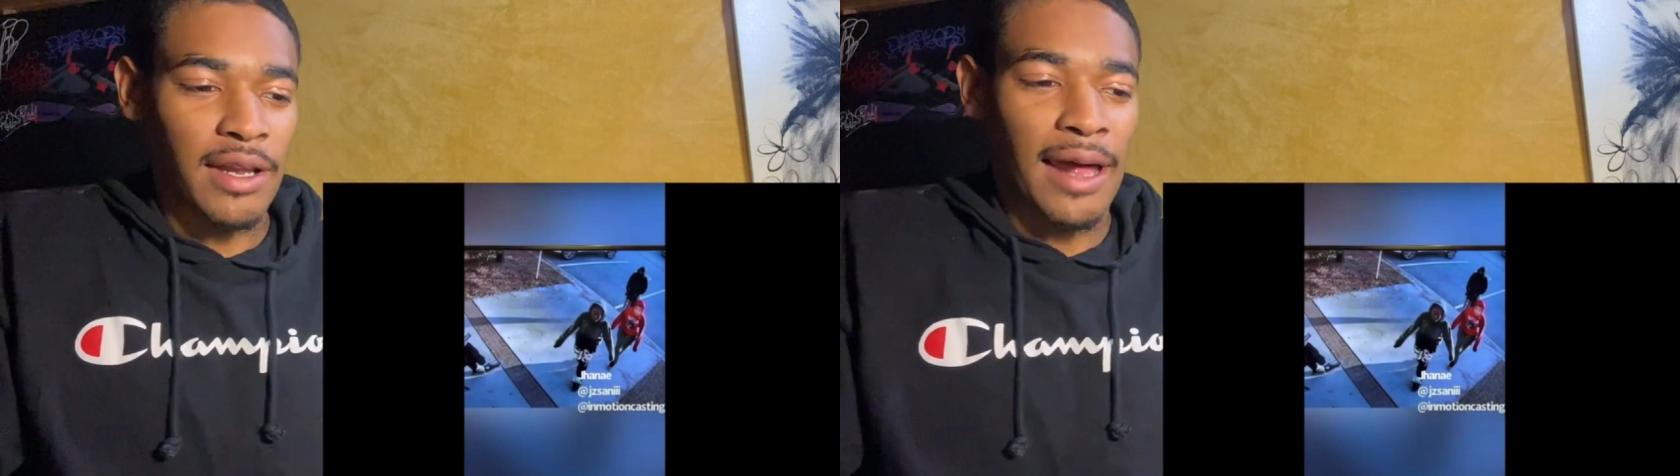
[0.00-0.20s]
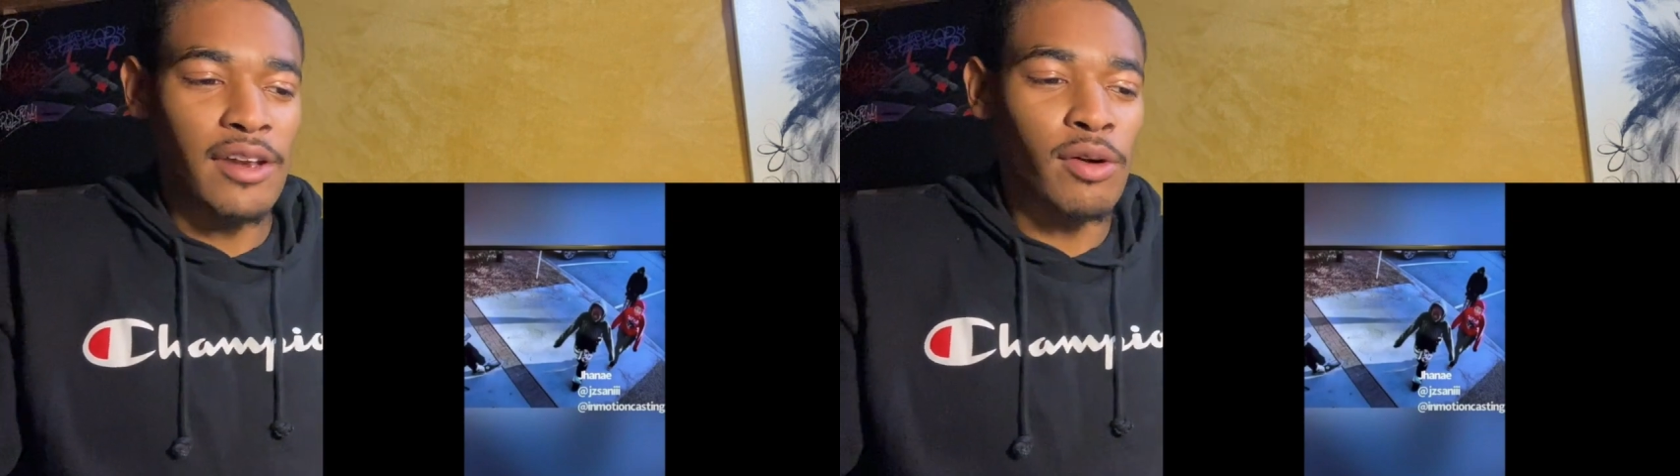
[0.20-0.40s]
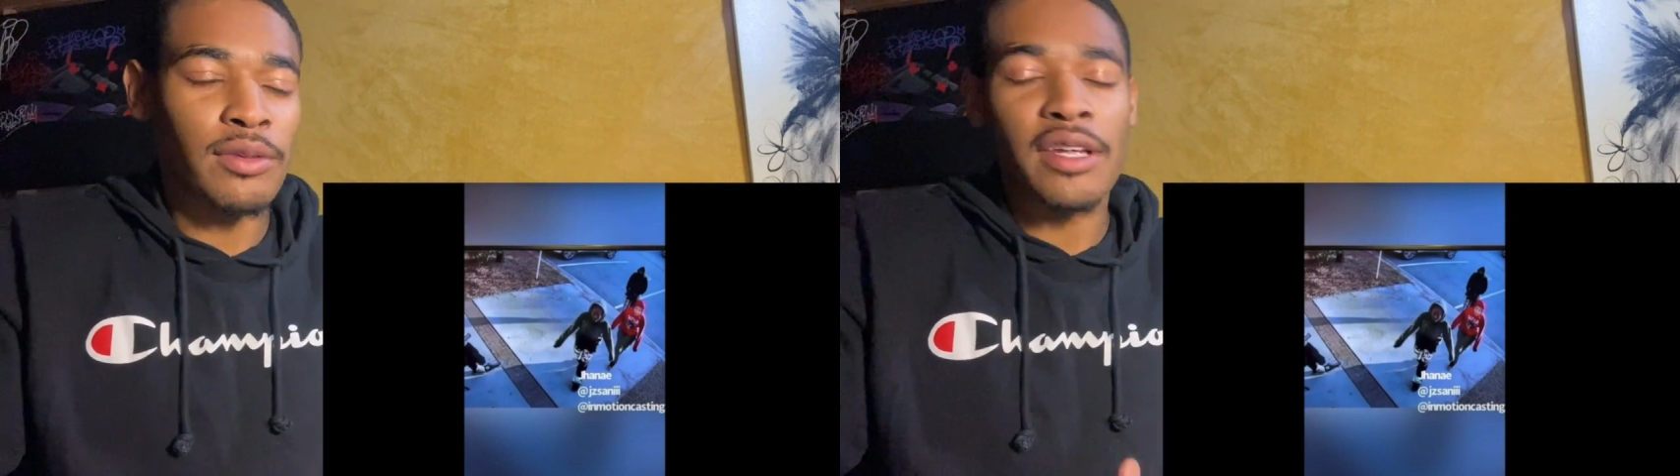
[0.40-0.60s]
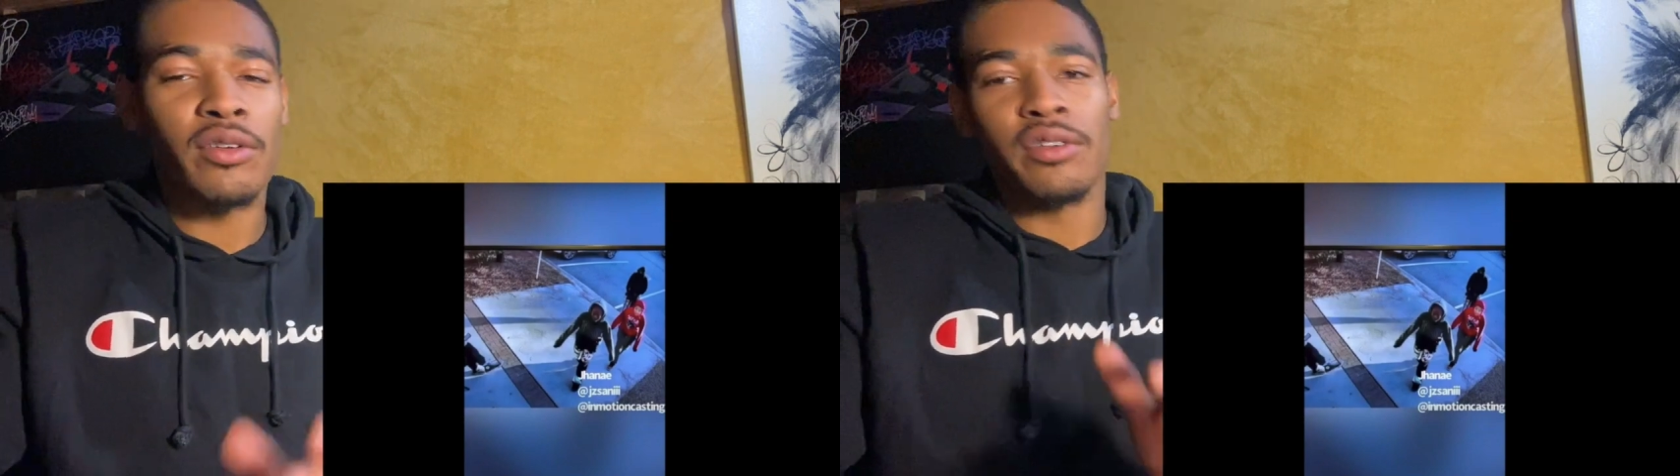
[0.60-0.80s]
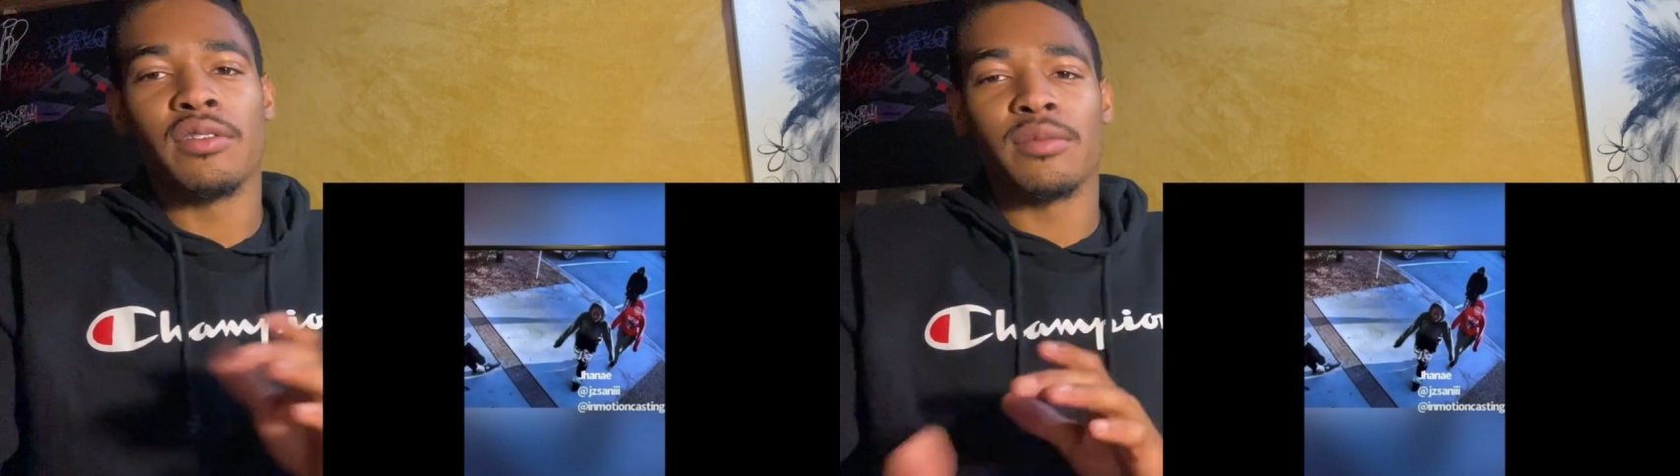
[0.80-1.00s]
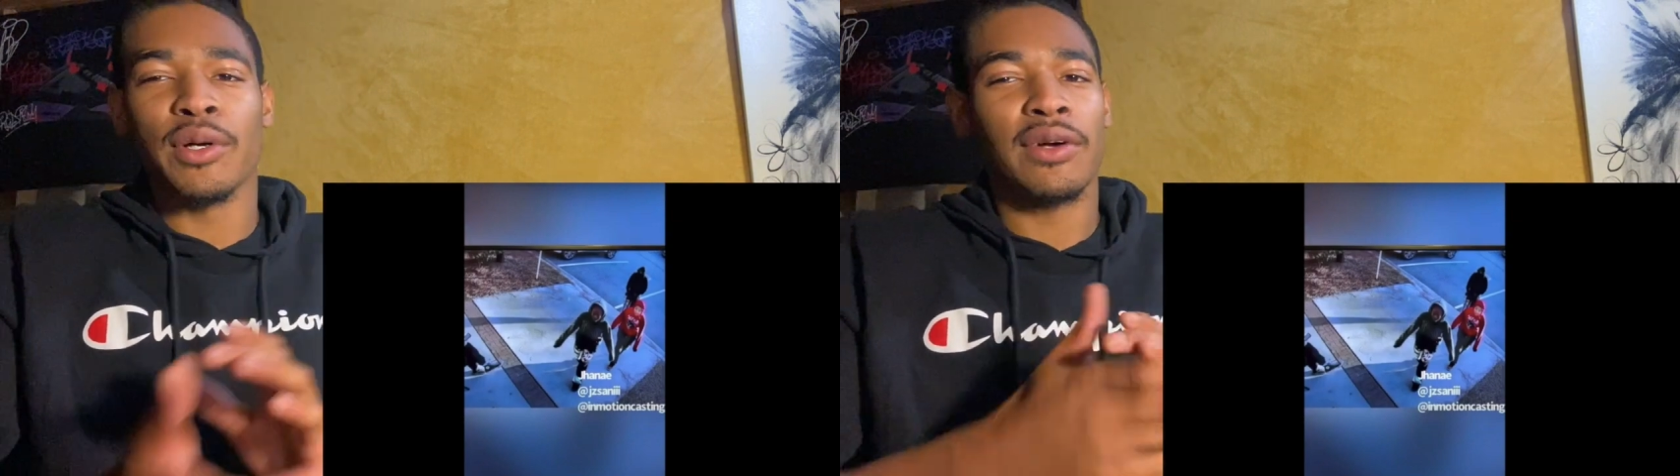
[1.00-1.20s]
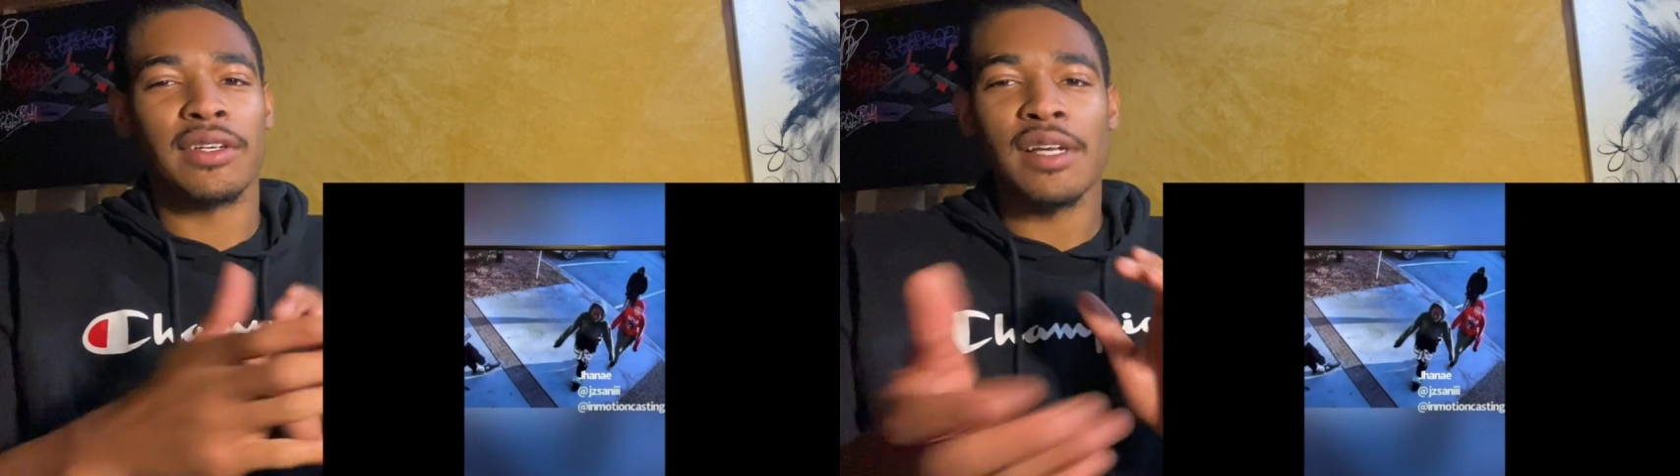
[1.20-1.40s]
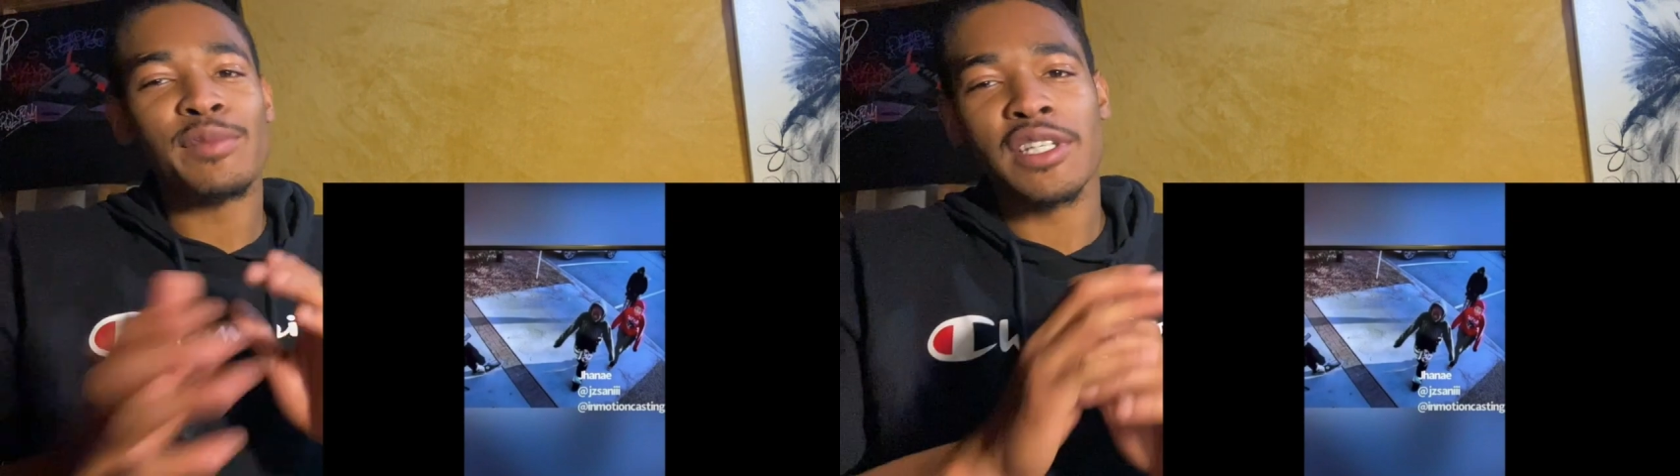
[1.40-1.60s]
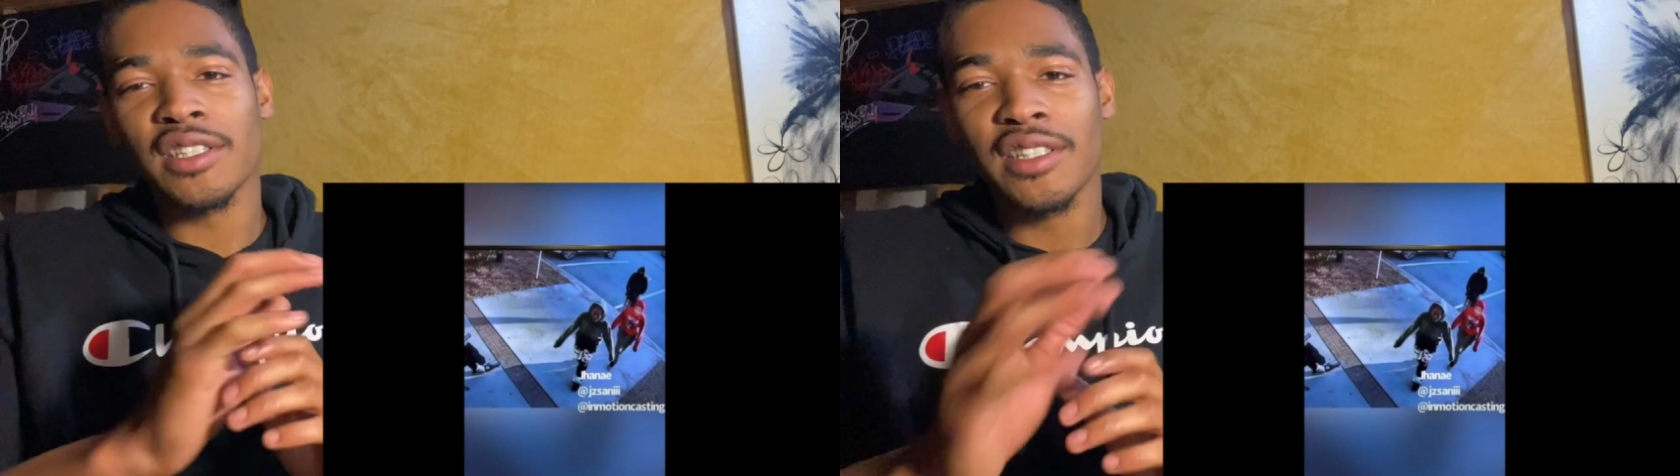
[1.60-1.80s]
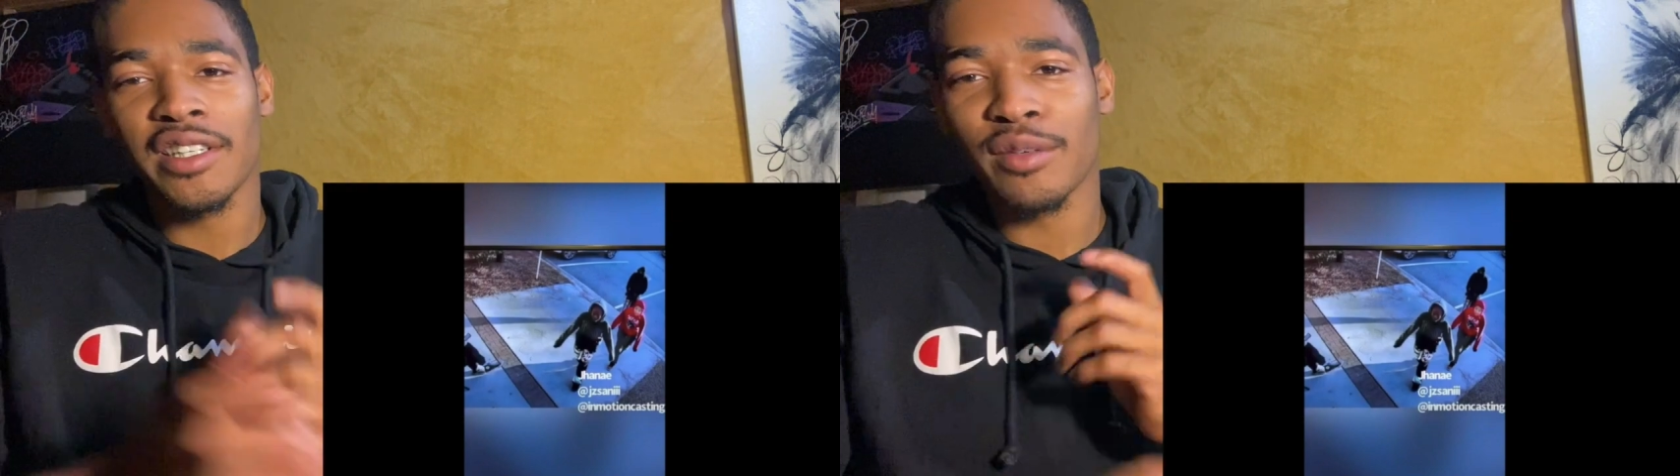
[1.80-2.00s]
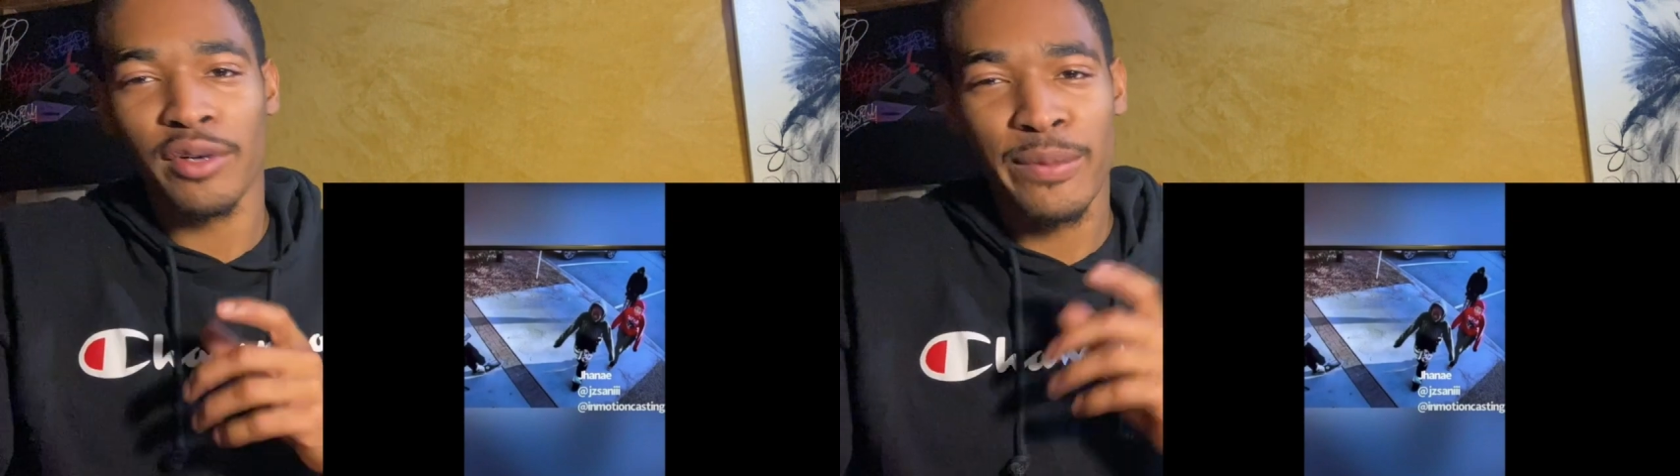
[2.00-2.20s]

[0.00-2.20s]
I know what they were doing, bro, because I'm a hood nigga, bro.